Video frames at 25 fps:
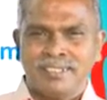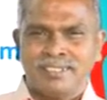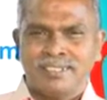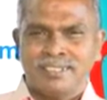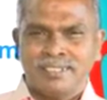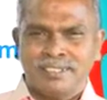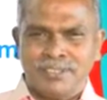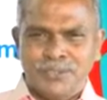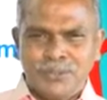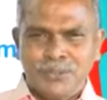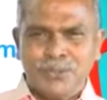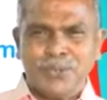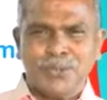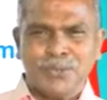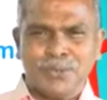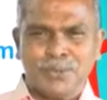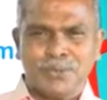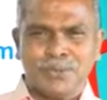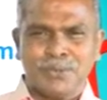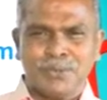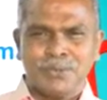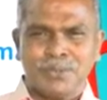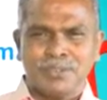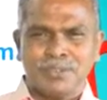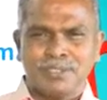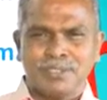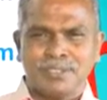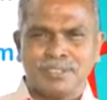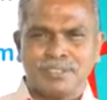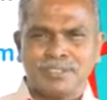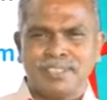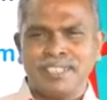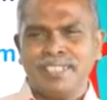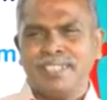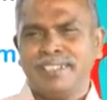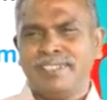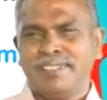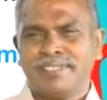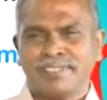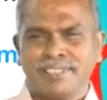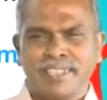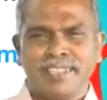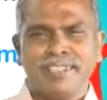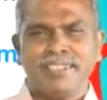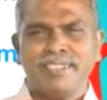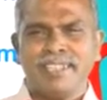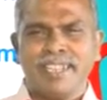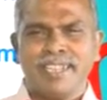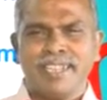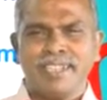you know the
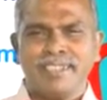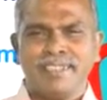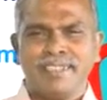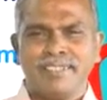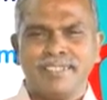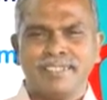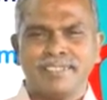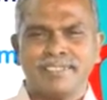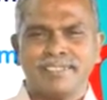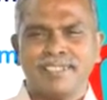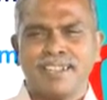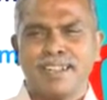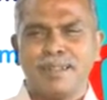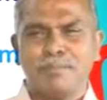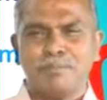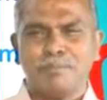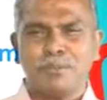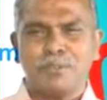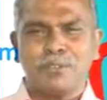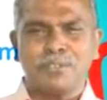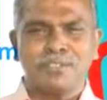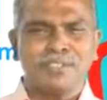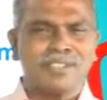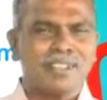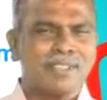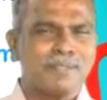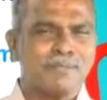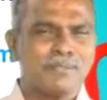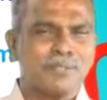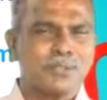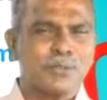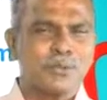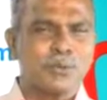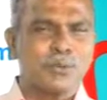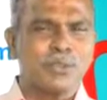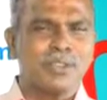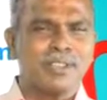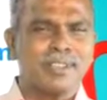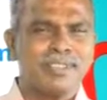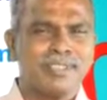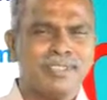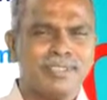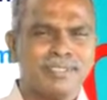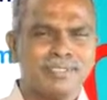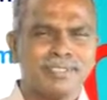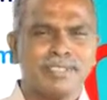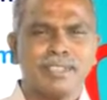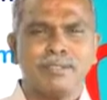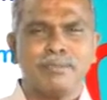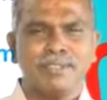sunlight is composed of totally
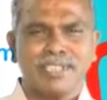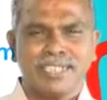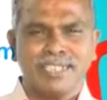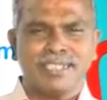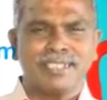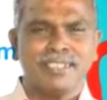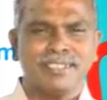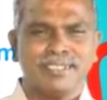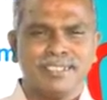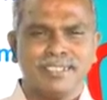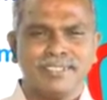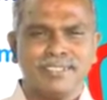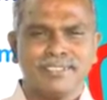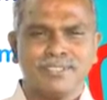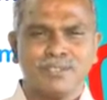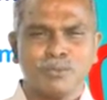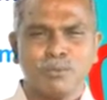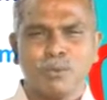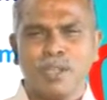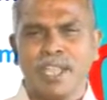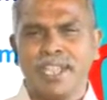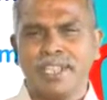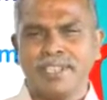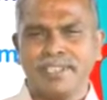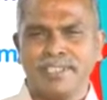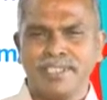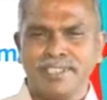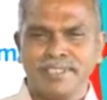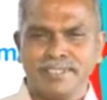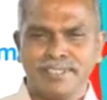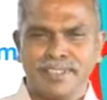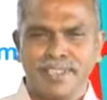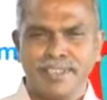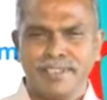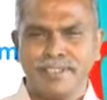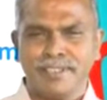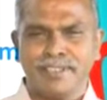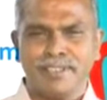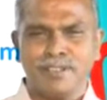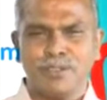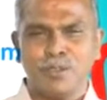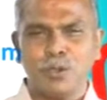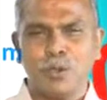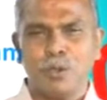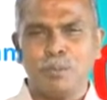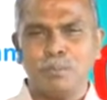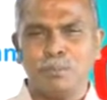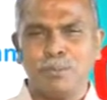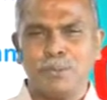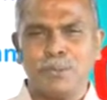7 colors: violet,
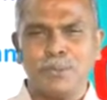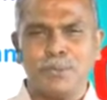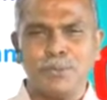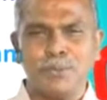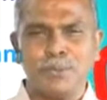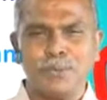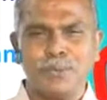indigo, blue,